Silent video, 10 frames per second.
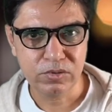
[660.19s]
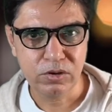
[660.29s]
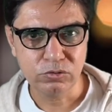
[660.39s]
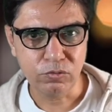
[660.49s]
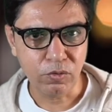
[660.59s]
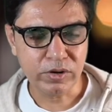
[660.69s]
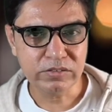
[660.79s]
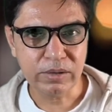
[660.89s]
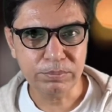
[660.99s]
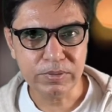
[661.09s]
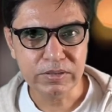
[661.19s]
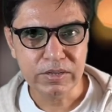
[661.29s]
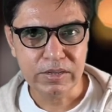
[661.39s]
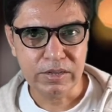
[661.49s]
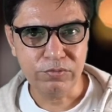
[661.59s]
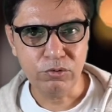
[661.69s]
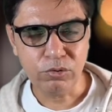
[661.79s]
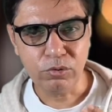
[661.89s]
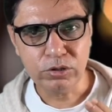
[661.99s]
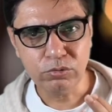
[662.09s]
So for example, if you are
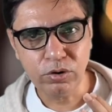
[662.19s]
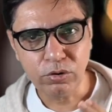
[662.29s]
going through an